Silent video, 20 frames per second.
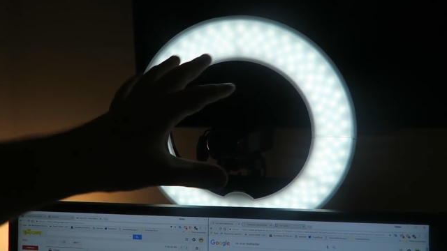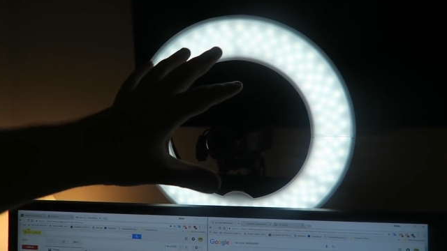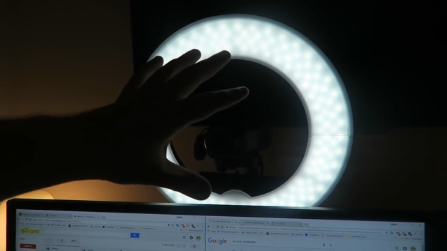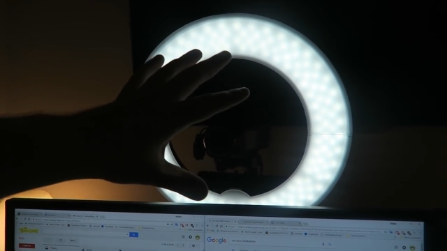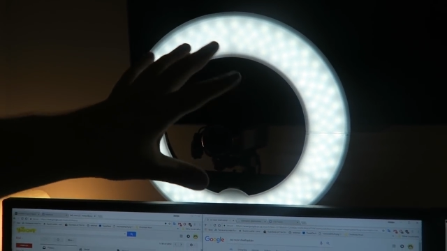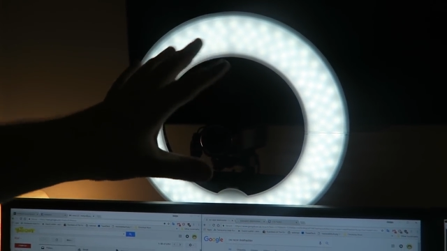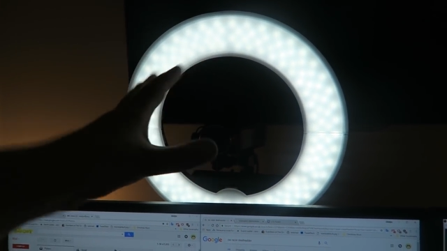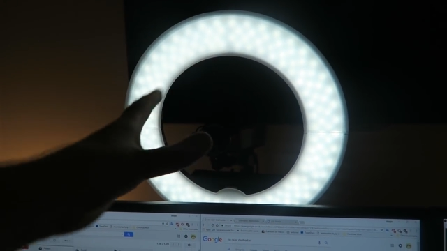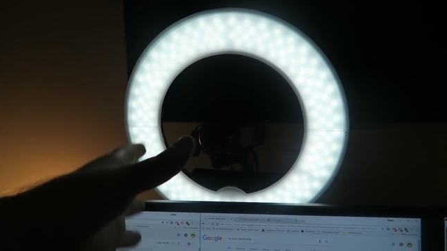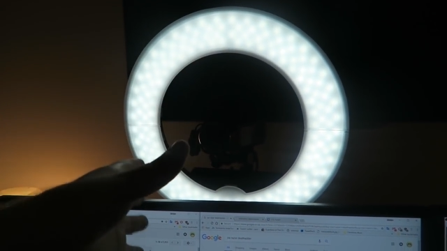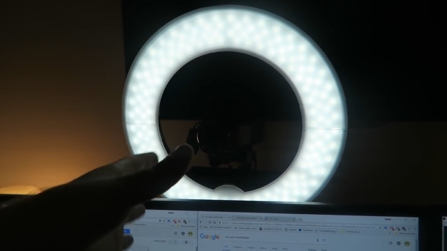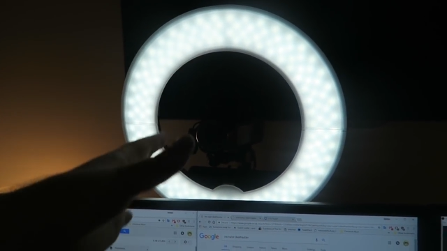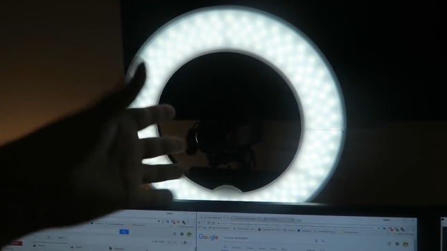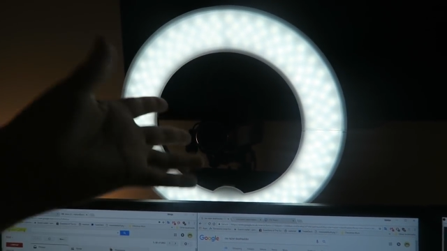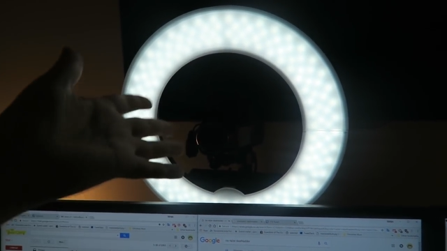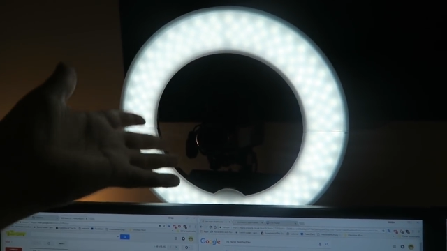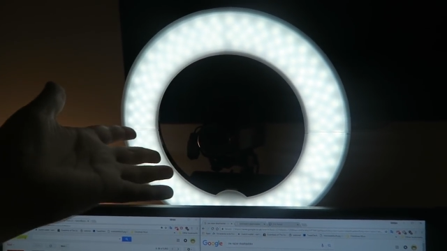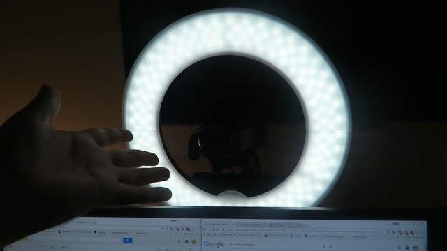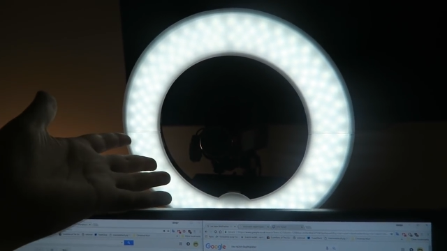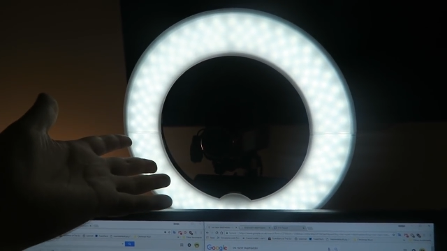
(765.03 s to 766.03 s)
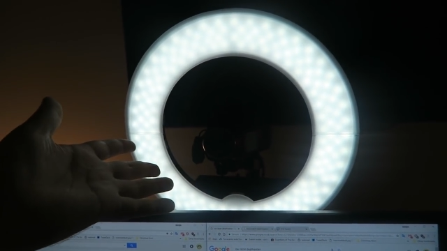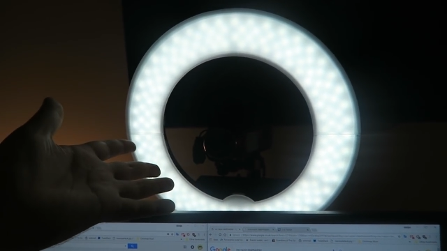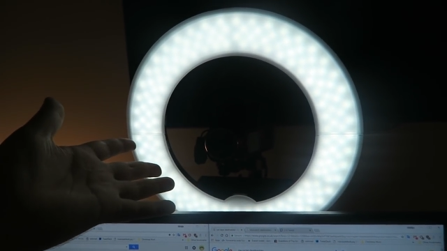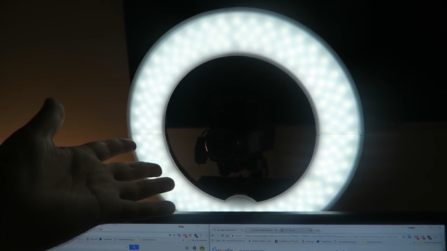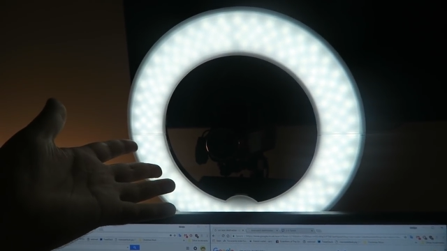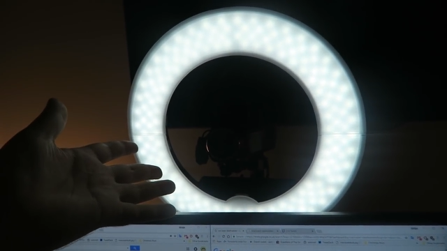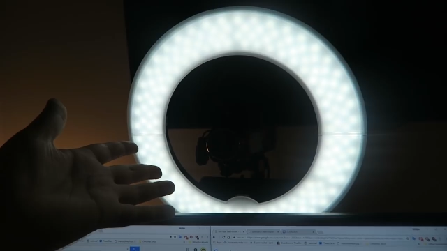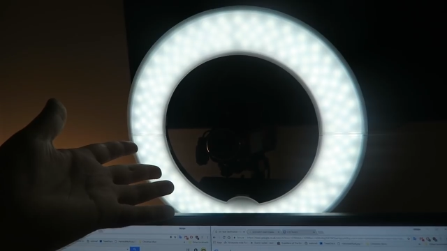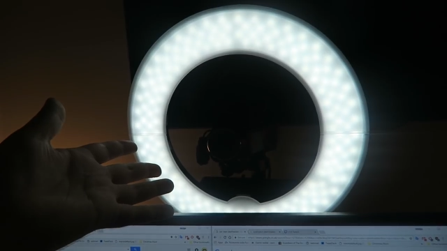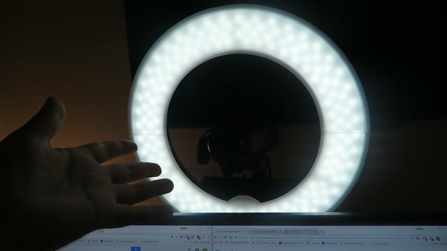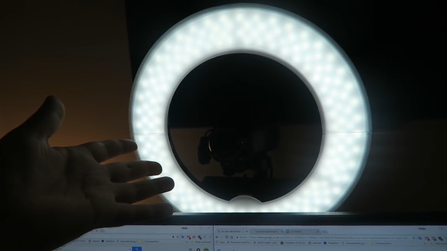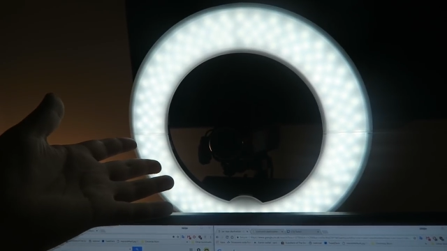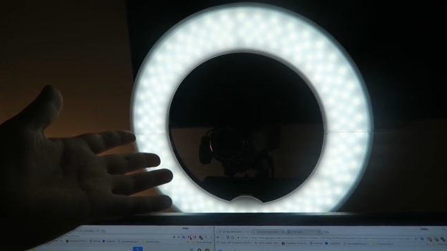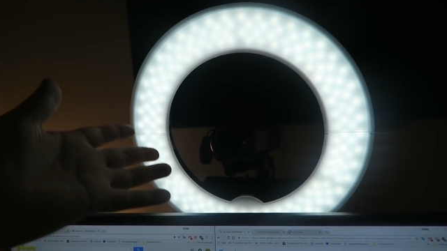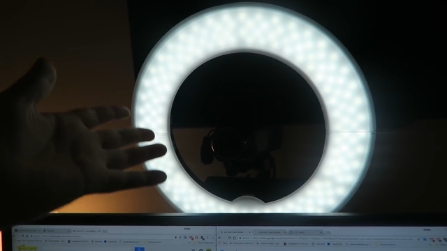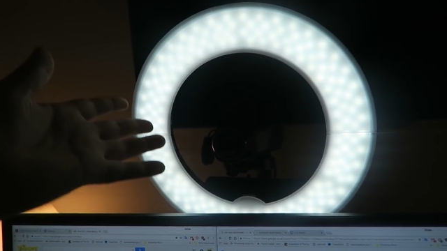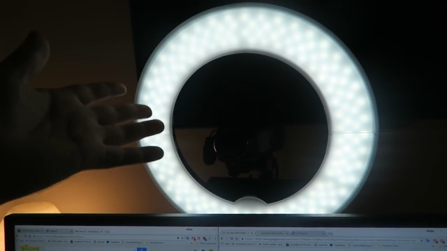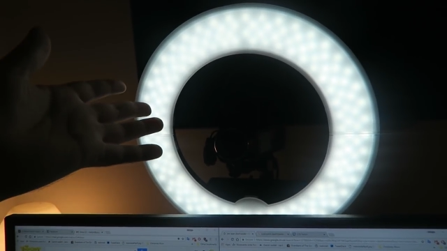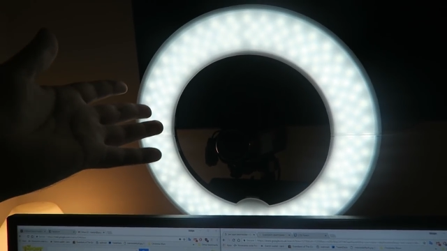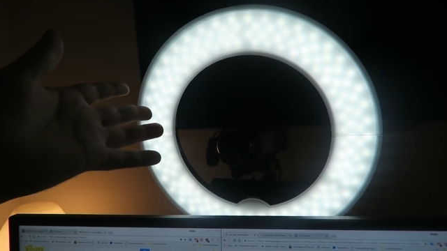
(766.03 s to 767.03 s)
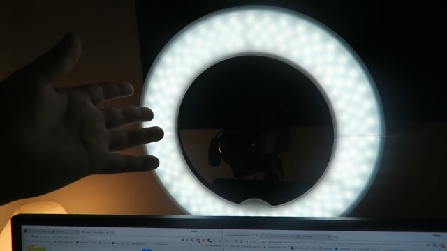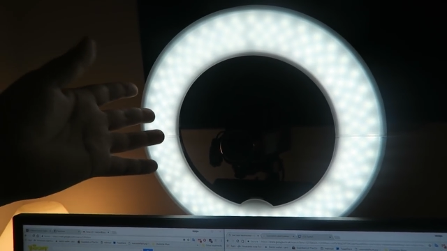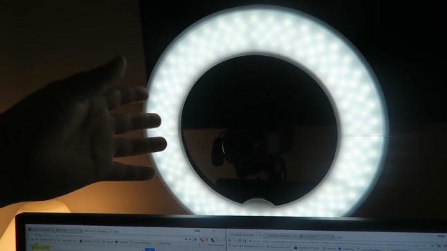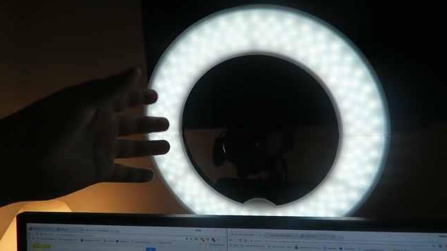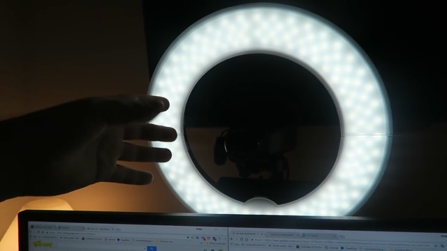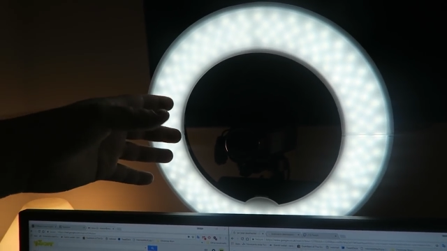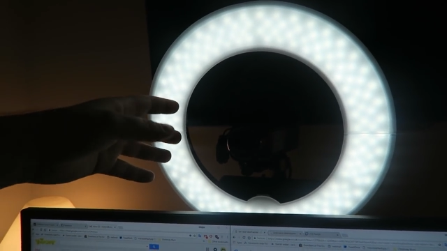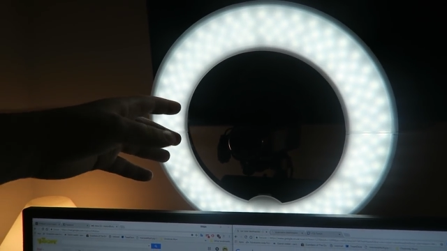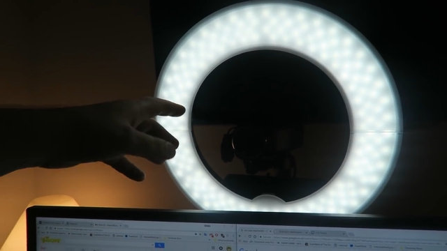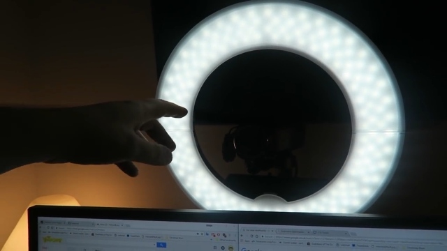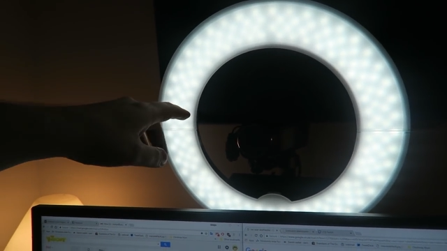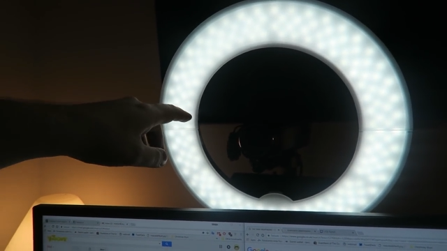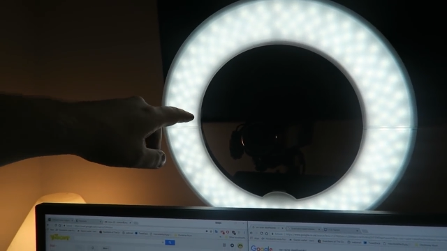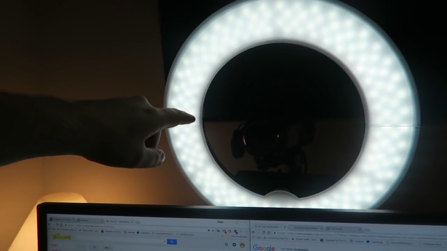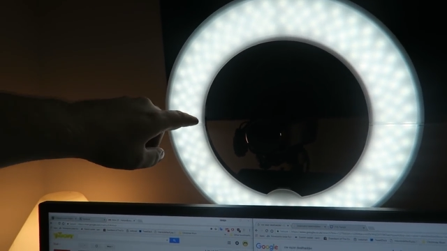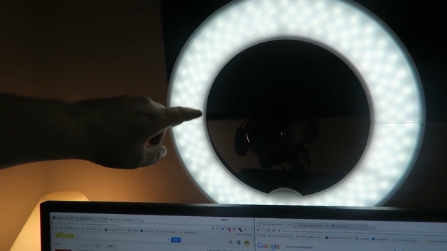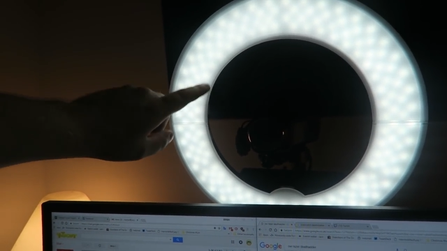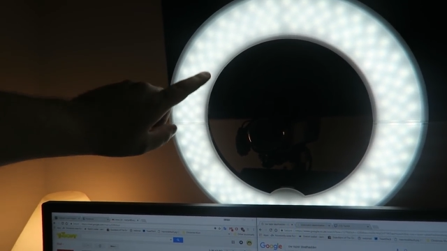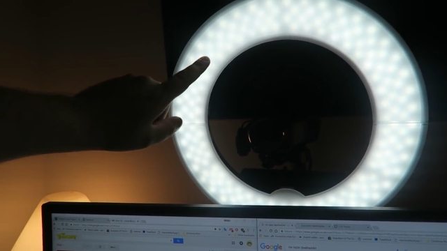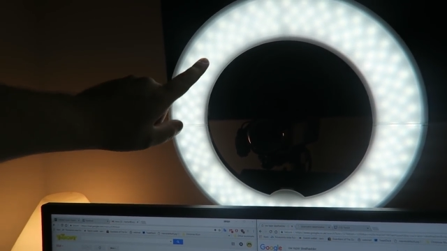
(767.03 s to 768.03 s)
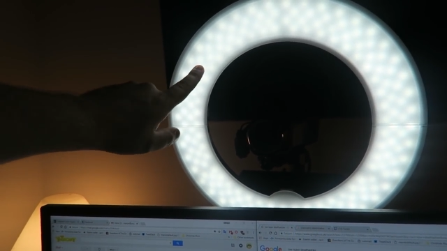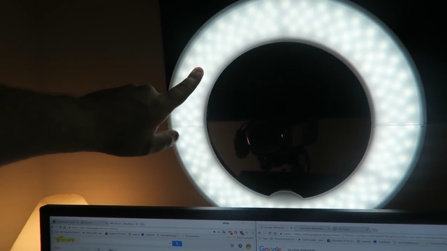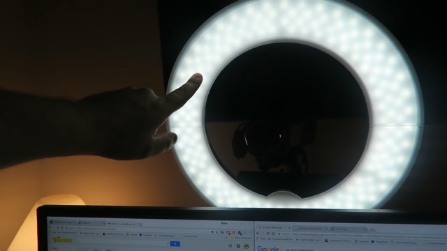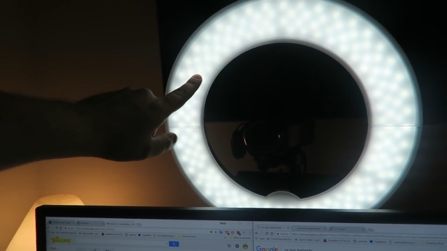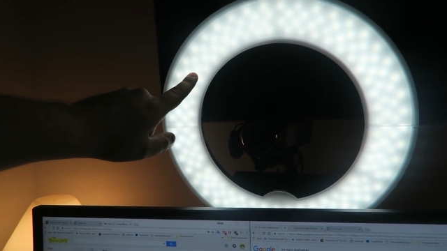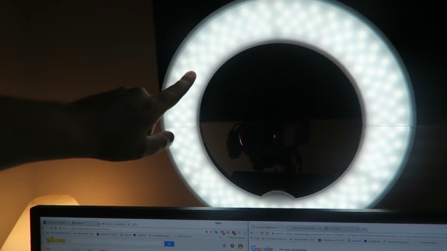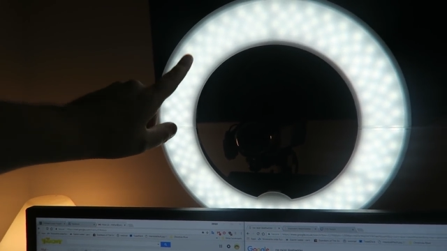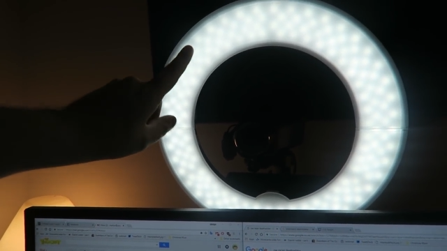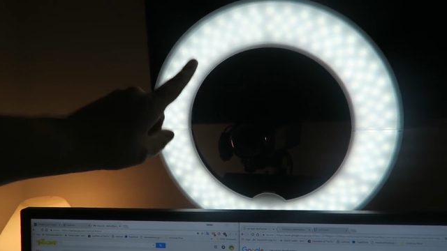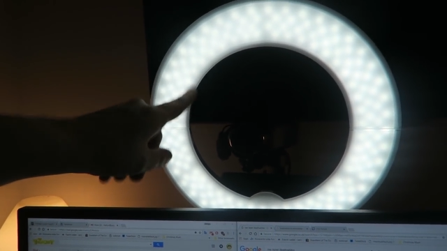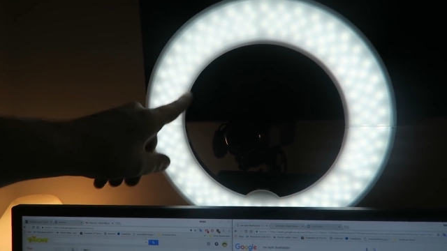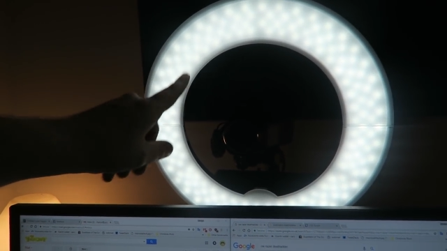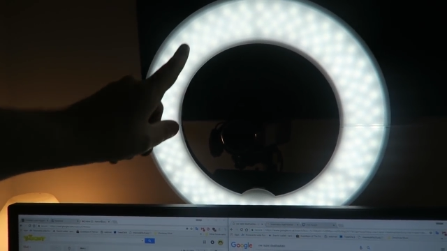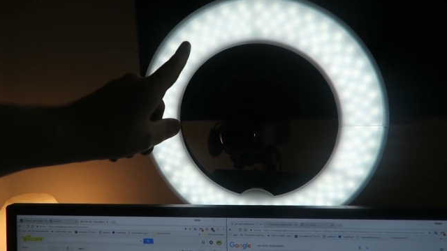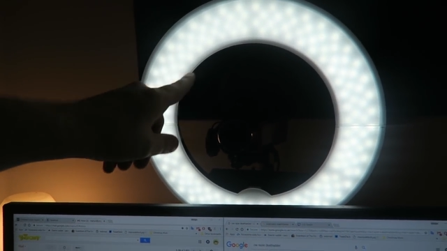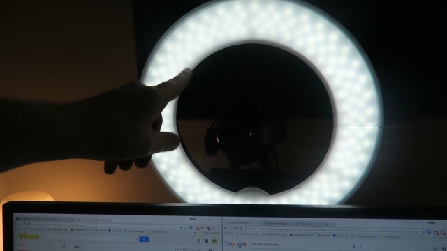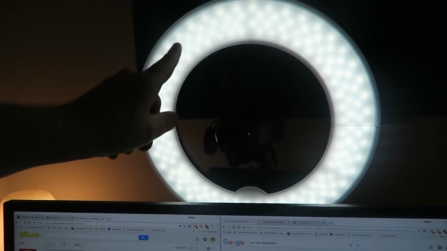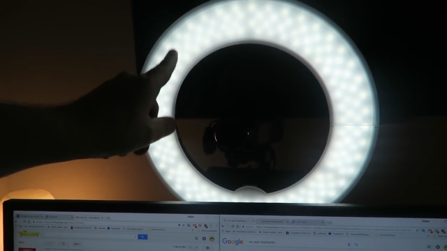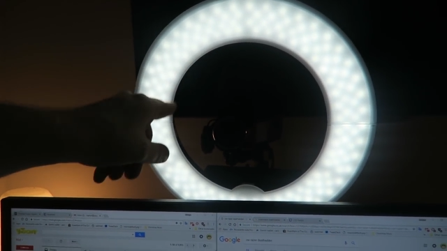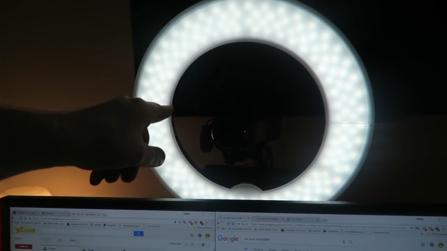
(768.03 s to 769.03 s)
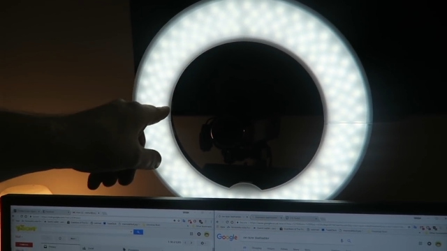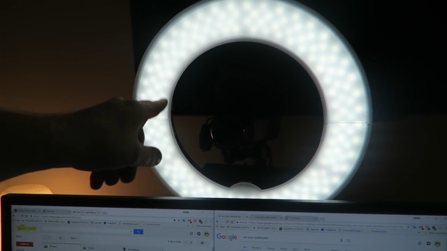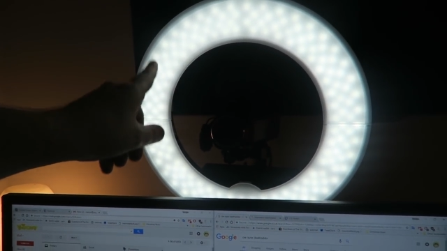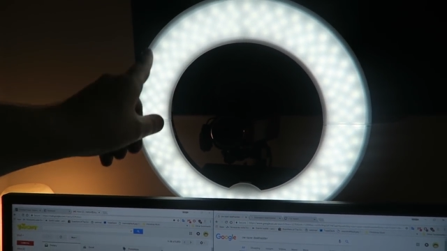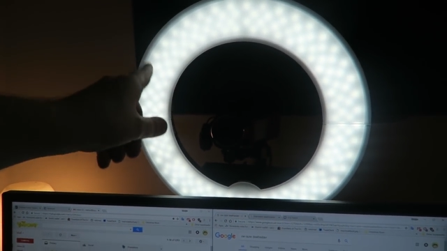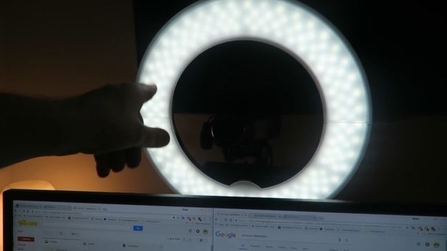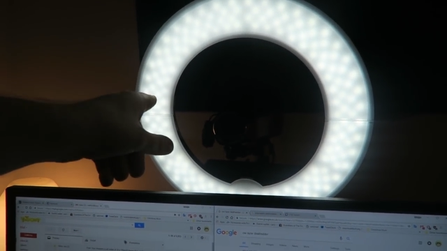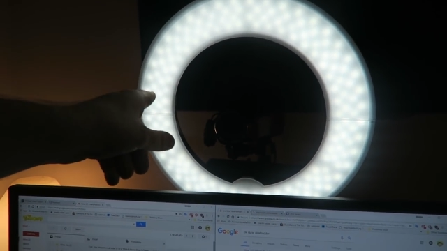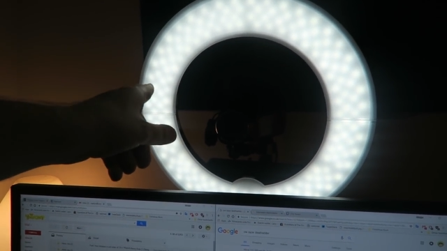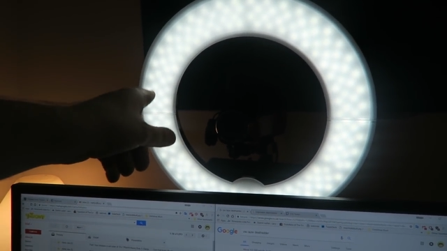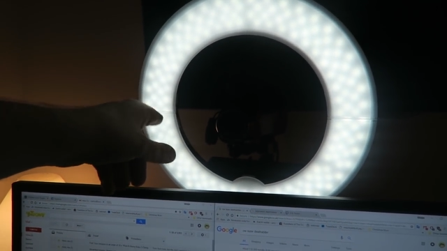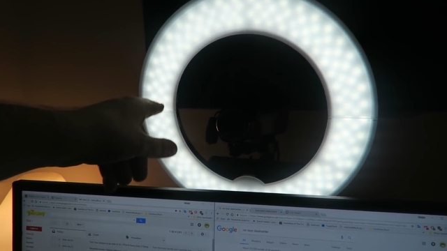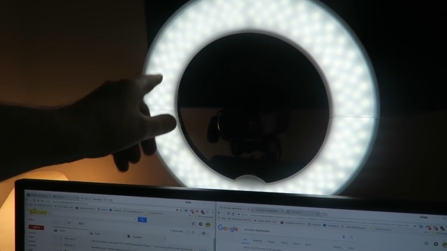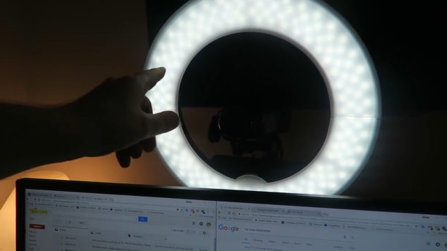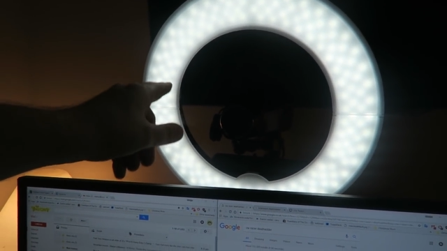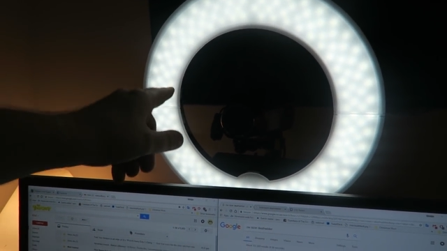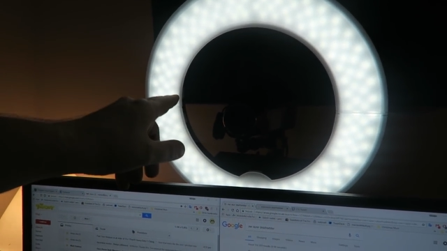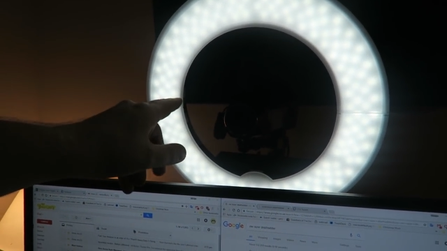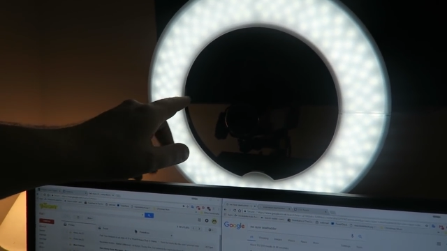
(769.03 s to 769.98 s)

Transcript: (no speaker visible)